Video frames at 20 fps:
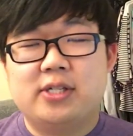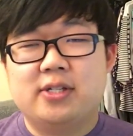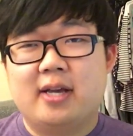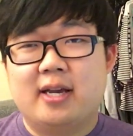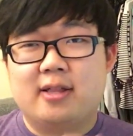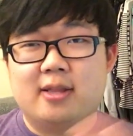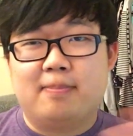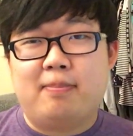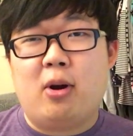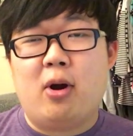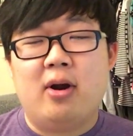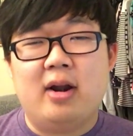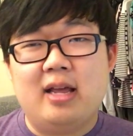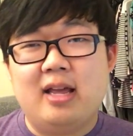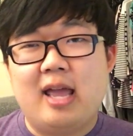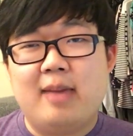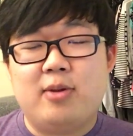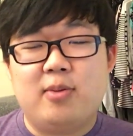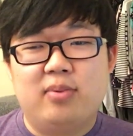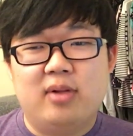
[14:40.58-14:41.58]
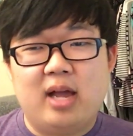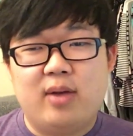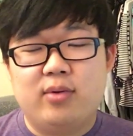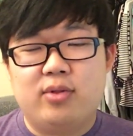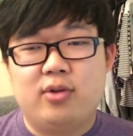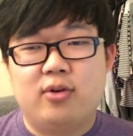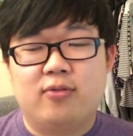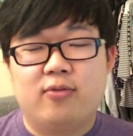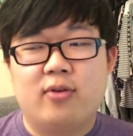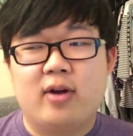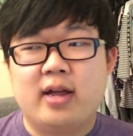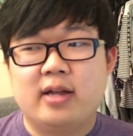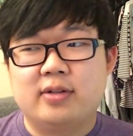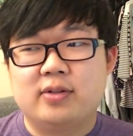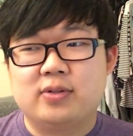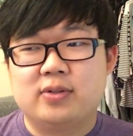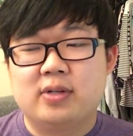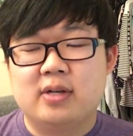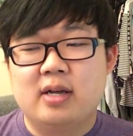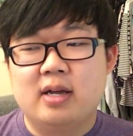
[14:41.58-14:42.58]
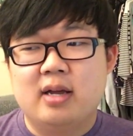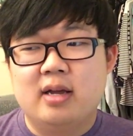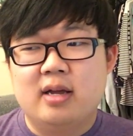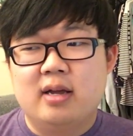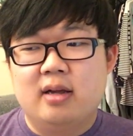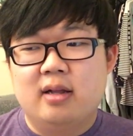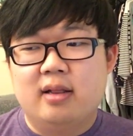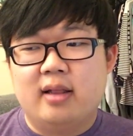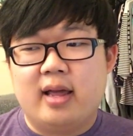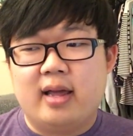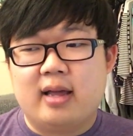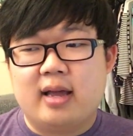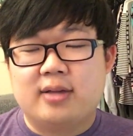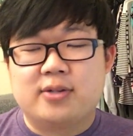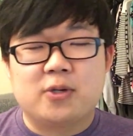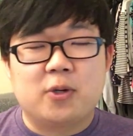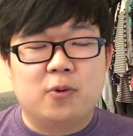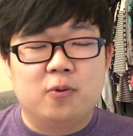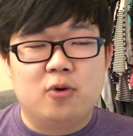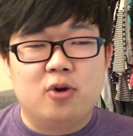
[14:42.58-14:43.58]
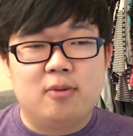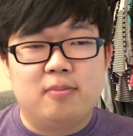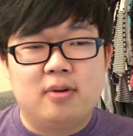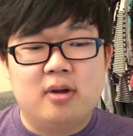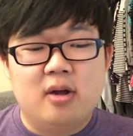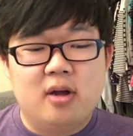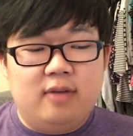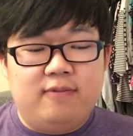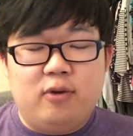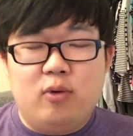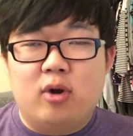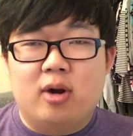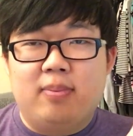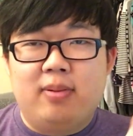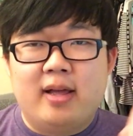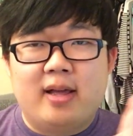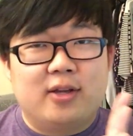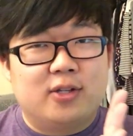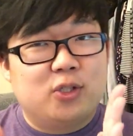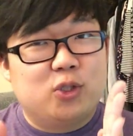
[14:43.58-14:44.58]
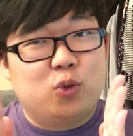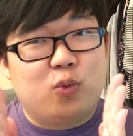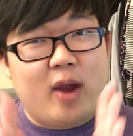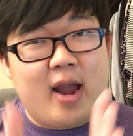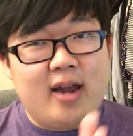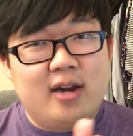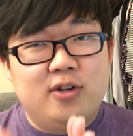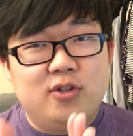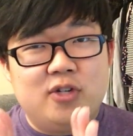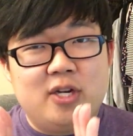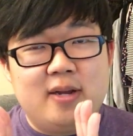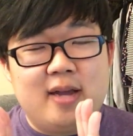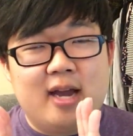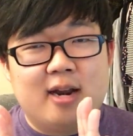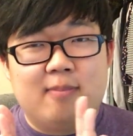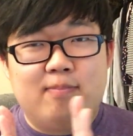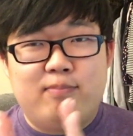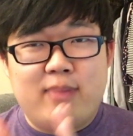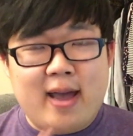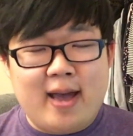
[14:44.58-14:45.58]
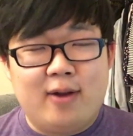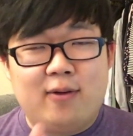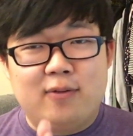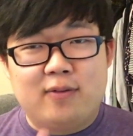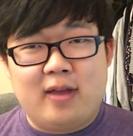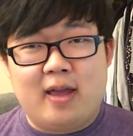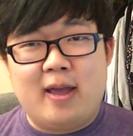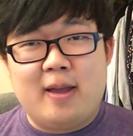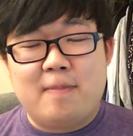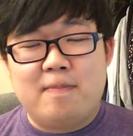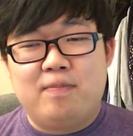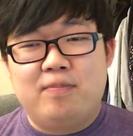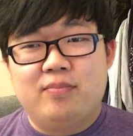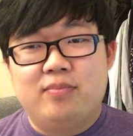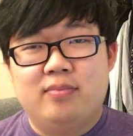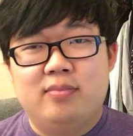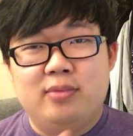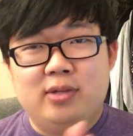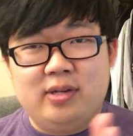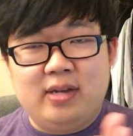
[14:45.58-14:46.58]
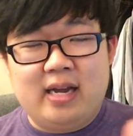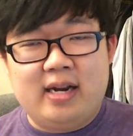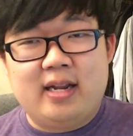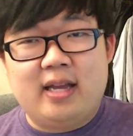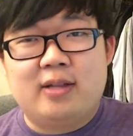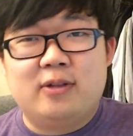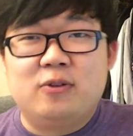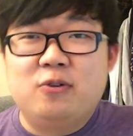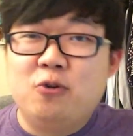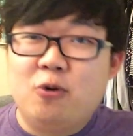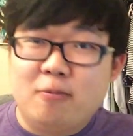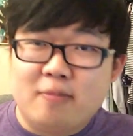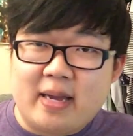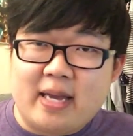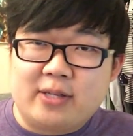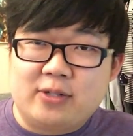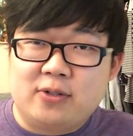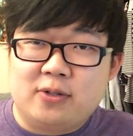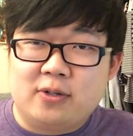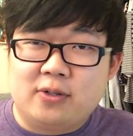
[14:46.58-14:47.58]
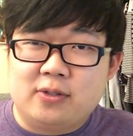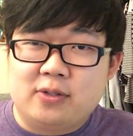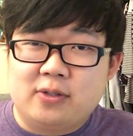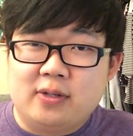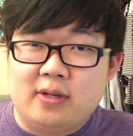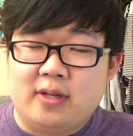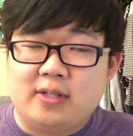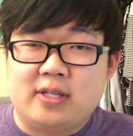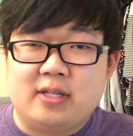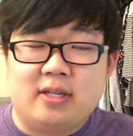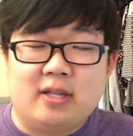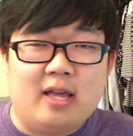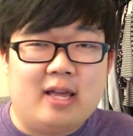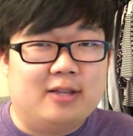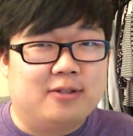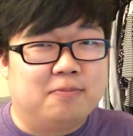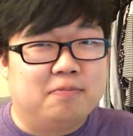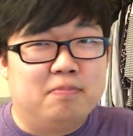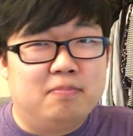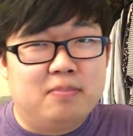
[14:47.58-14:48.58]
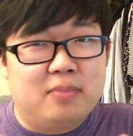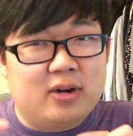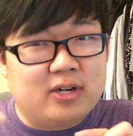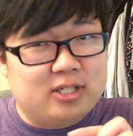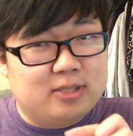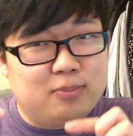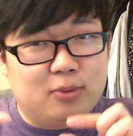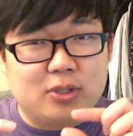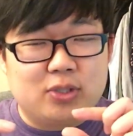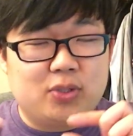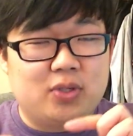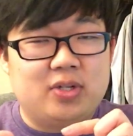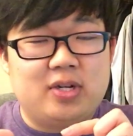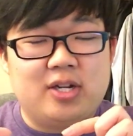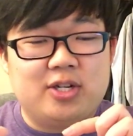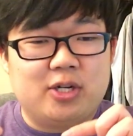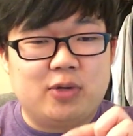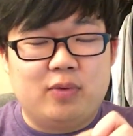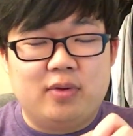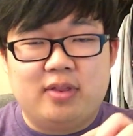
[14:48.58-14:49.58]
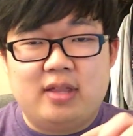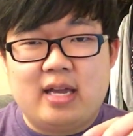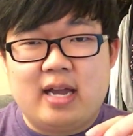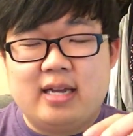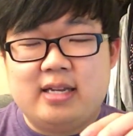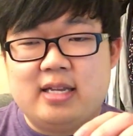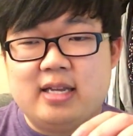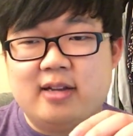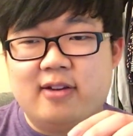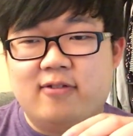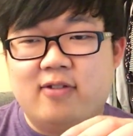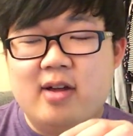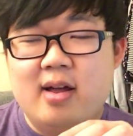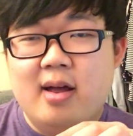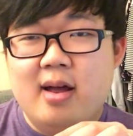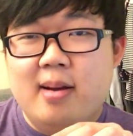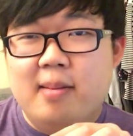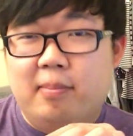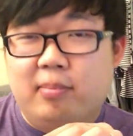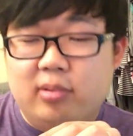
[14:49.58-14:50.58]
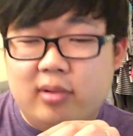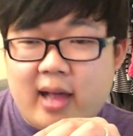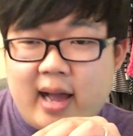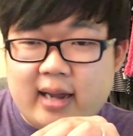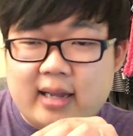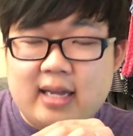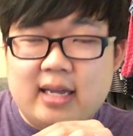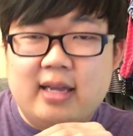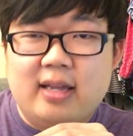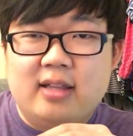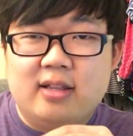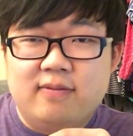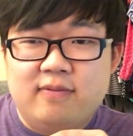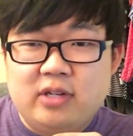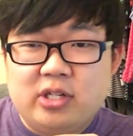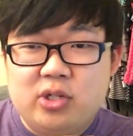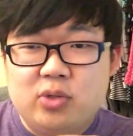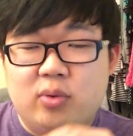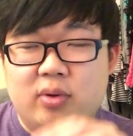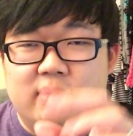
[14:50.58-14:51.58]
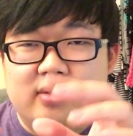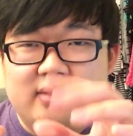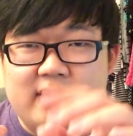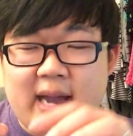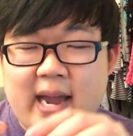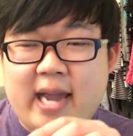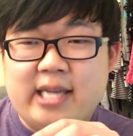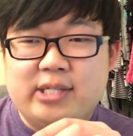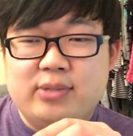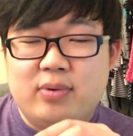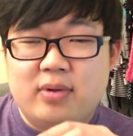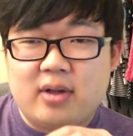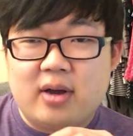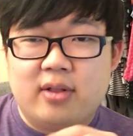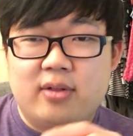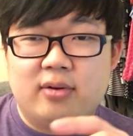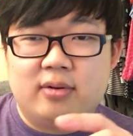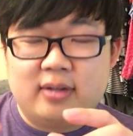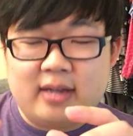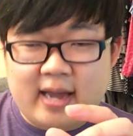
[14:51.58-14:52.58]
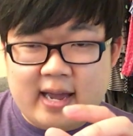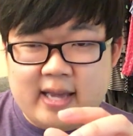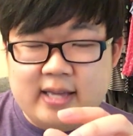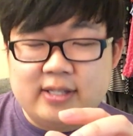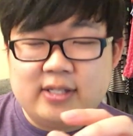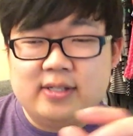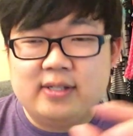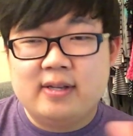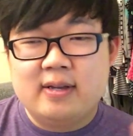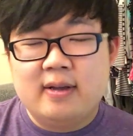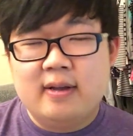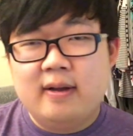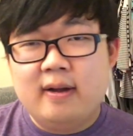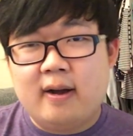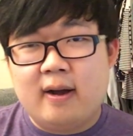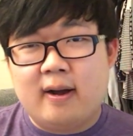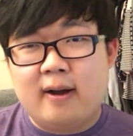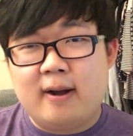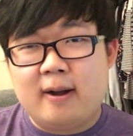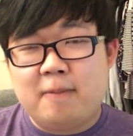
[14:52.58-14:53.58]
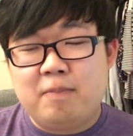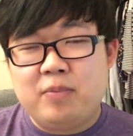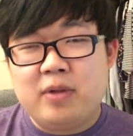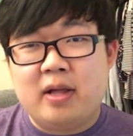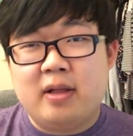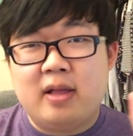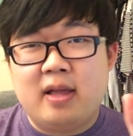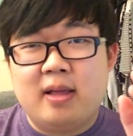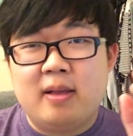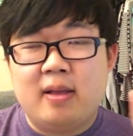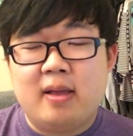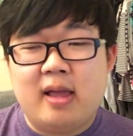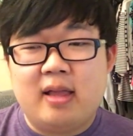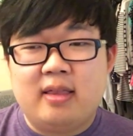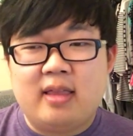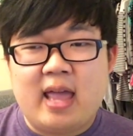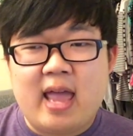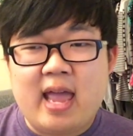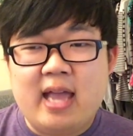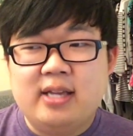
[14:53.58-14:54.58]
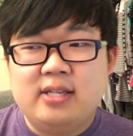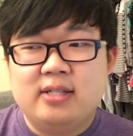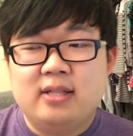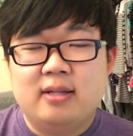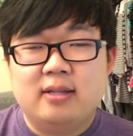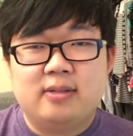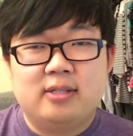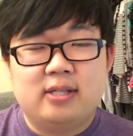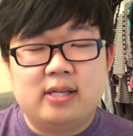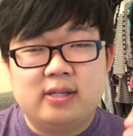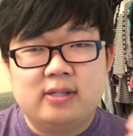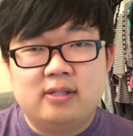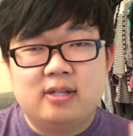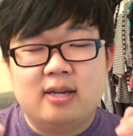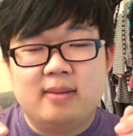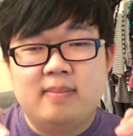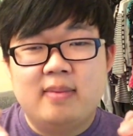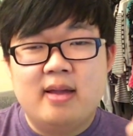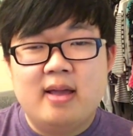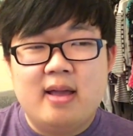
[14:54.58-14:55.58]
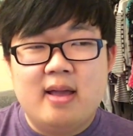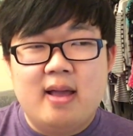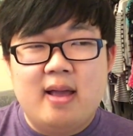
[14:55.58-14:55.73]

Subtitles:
is like the party game you play with your friends, like as a group. If you want to play a strategy kind of battle game, you gotta get Duel Masters, because it is much more strategic with the idea of blocking individual dice with other dice. It takes the system